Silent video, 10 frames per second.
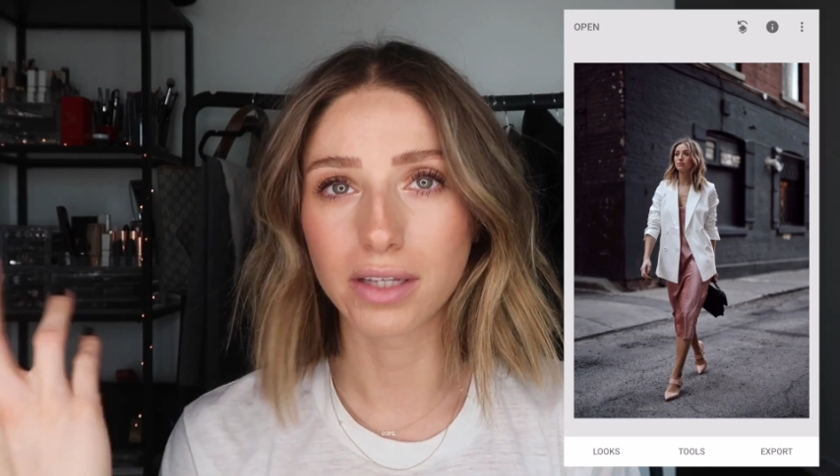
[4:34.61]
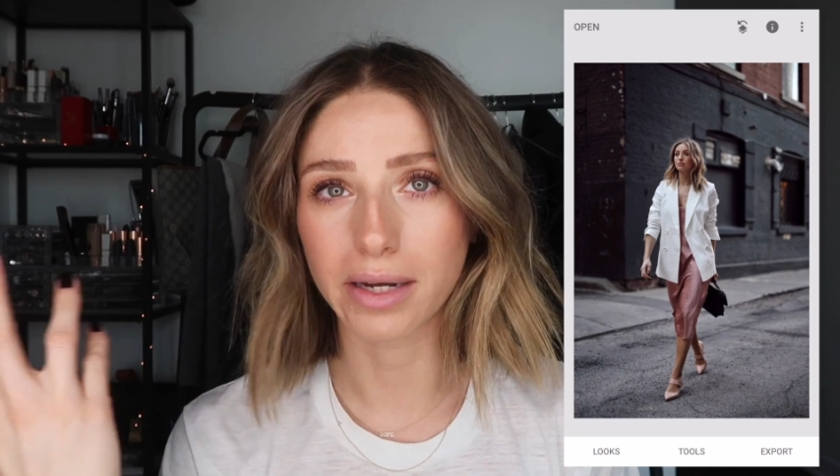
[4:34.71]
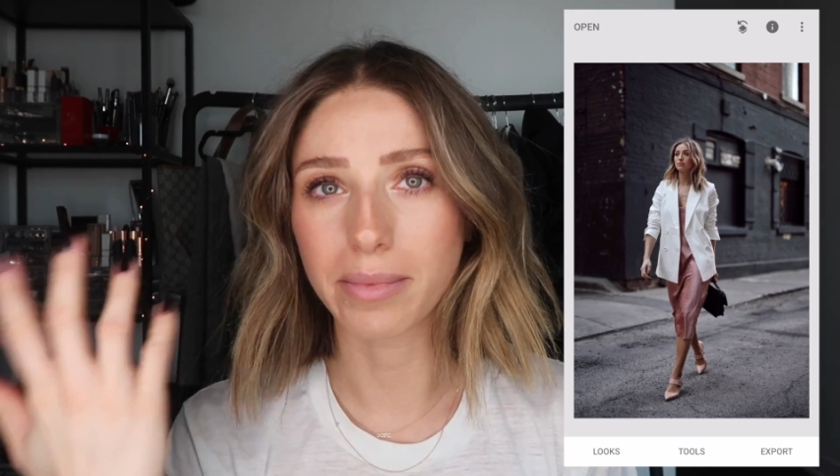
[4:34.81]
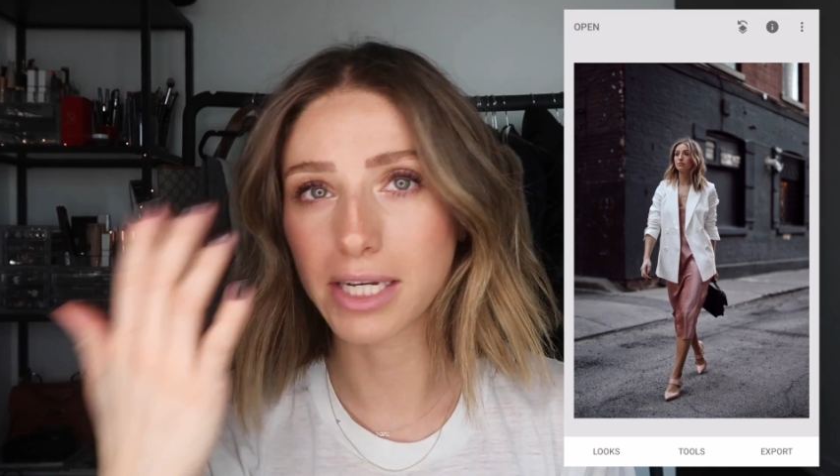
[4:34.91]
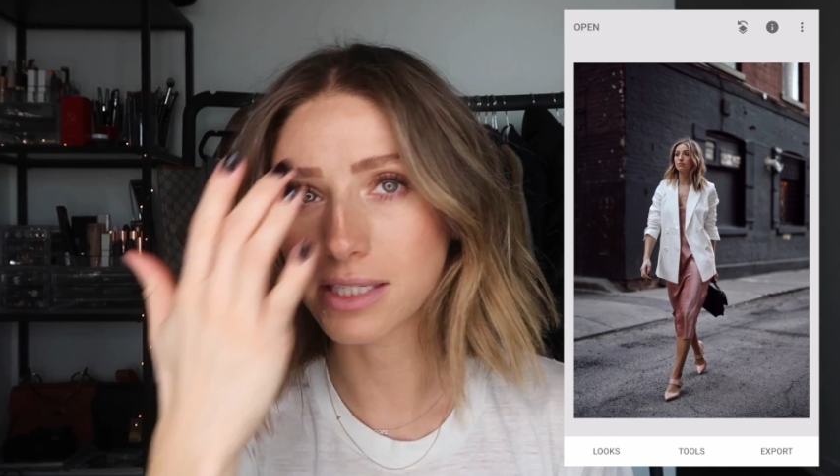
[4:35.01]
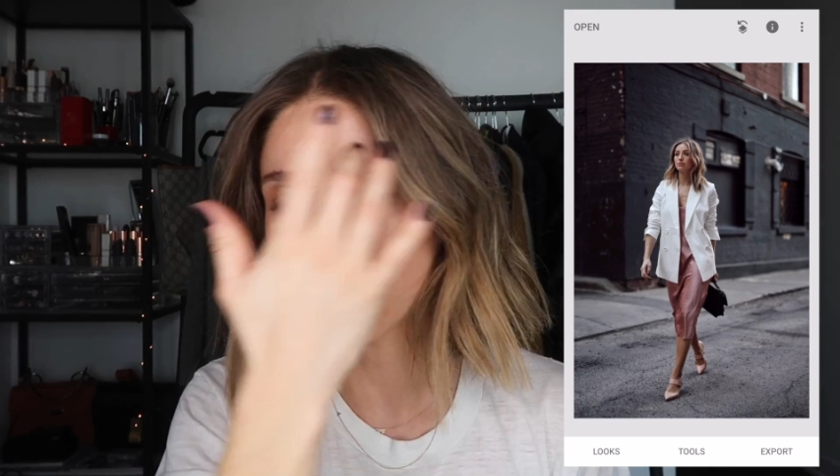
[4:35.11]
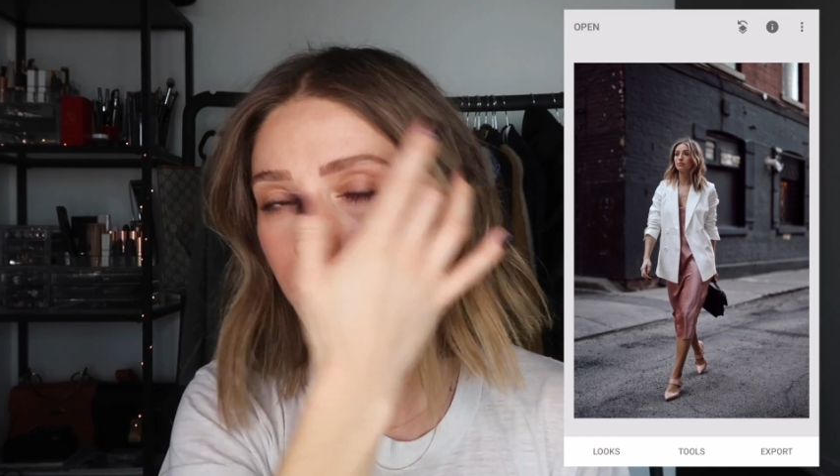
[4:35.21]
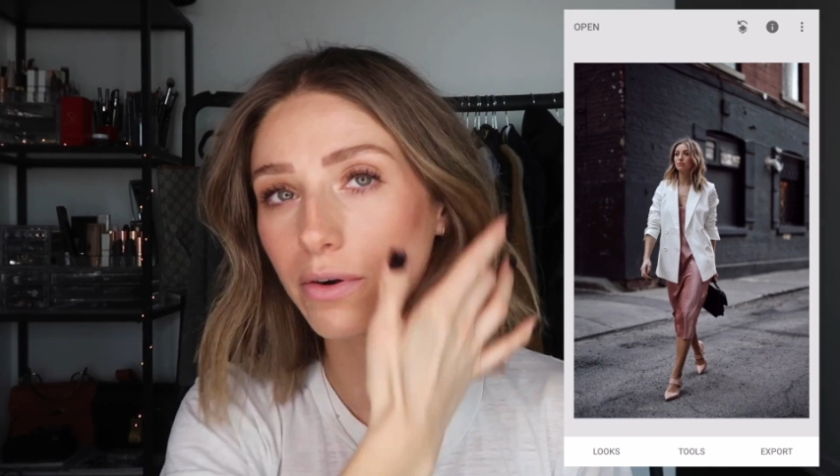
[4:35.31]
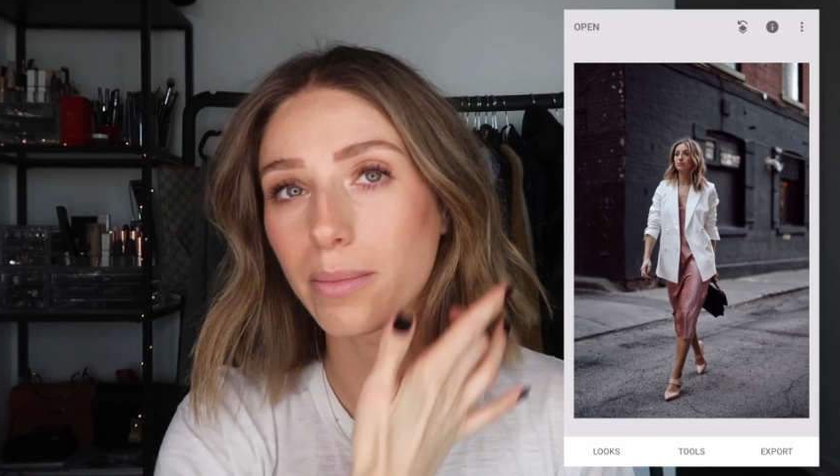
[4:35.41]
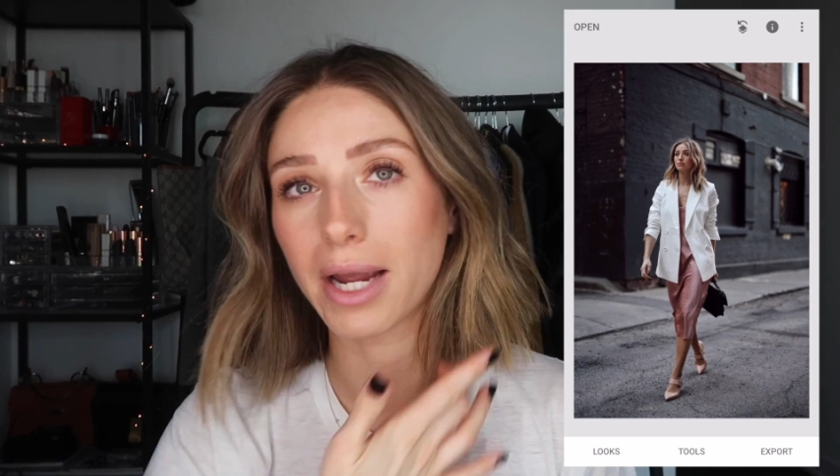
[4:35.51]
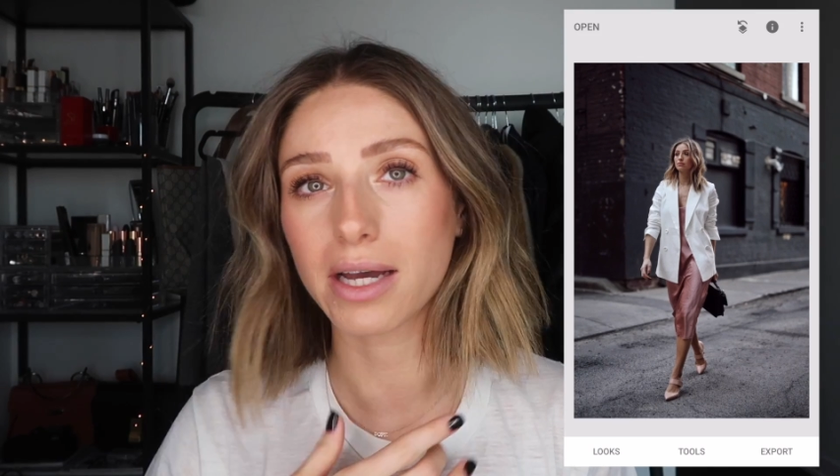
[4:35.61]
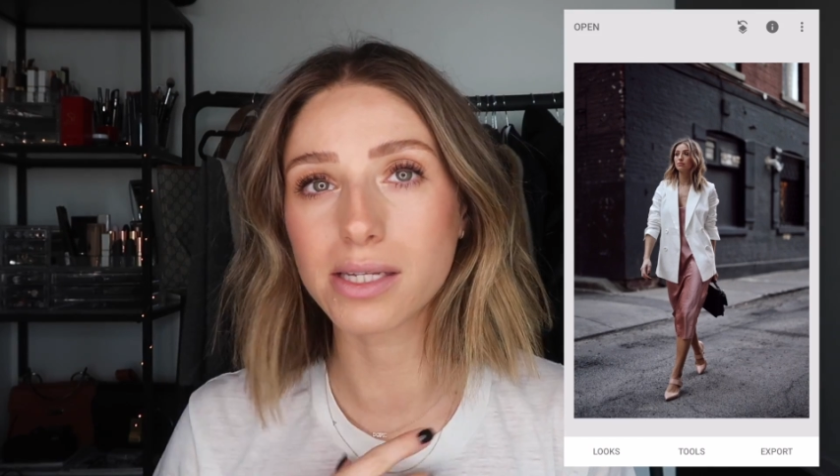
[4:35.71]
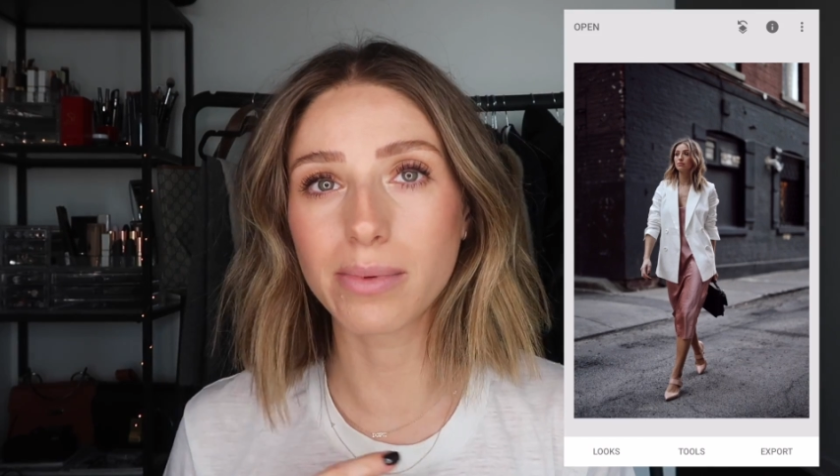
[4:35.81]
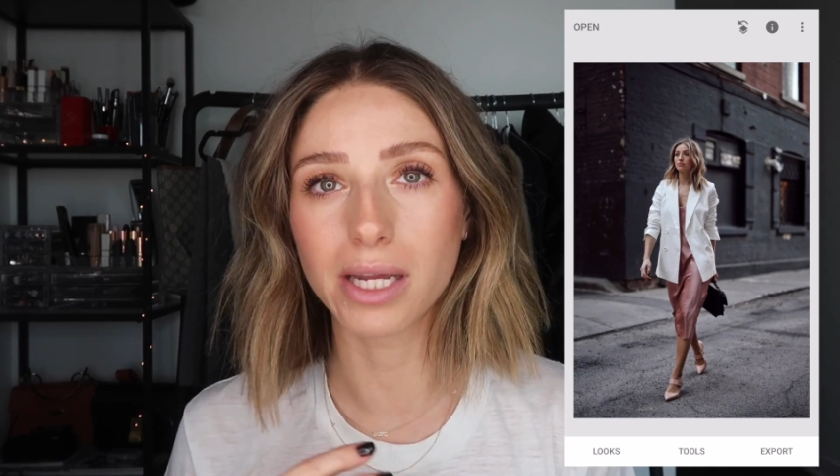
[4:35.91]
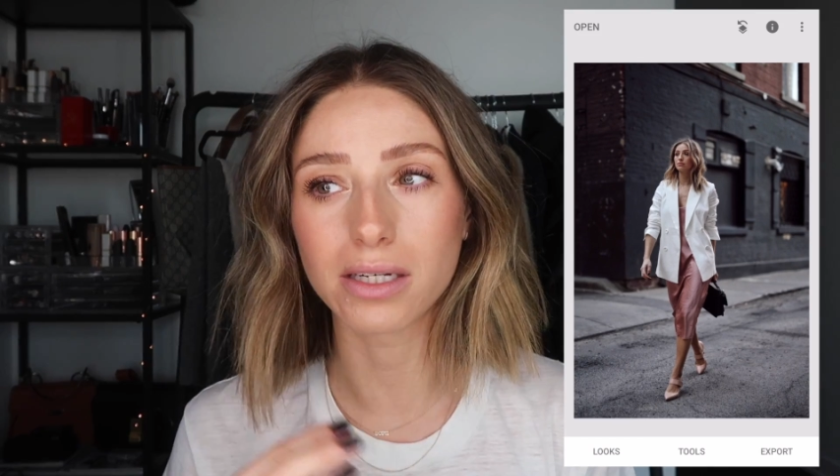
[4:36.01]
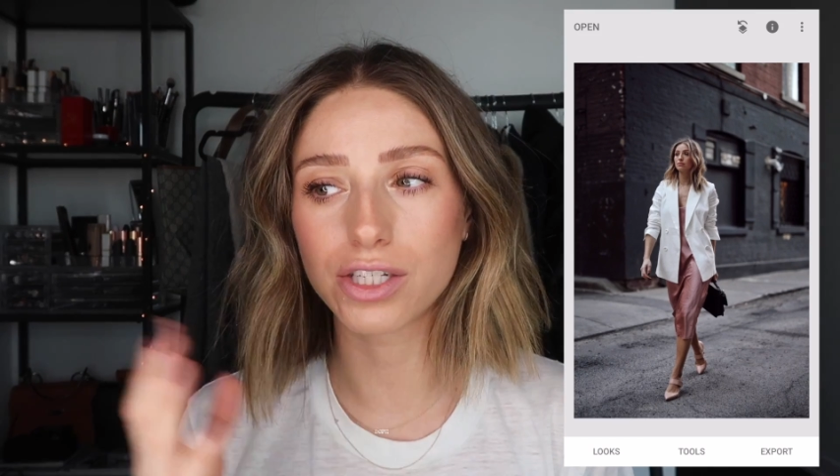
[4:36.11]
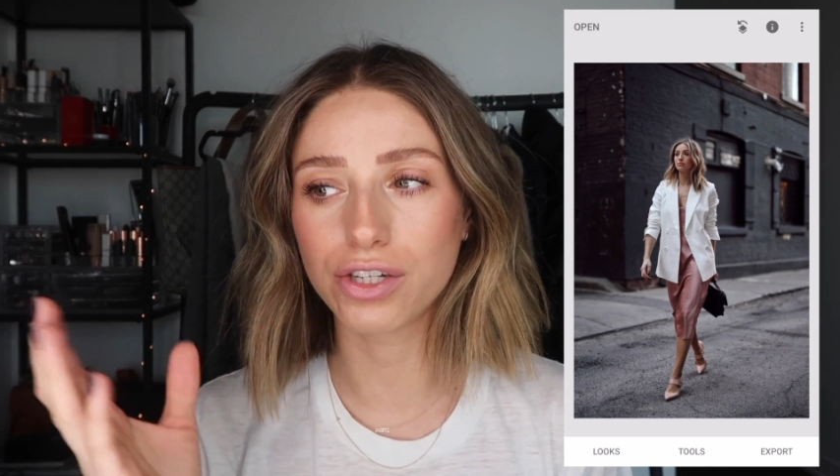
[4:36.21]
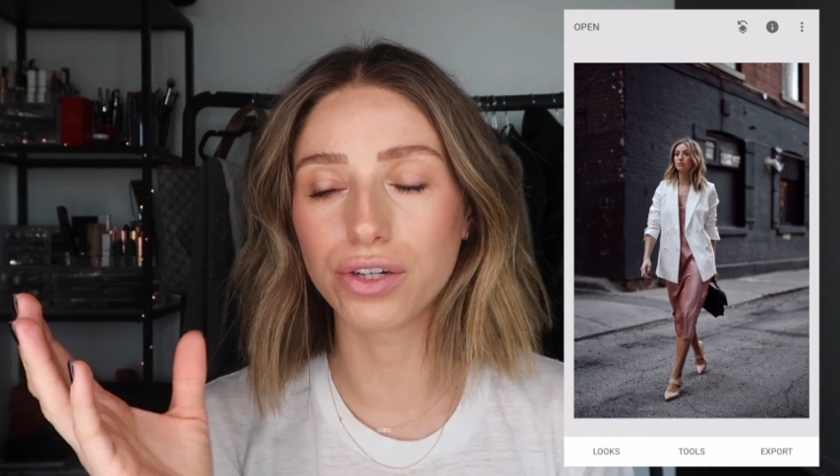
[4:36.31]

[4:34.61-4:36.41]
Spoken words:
like myself or my husband,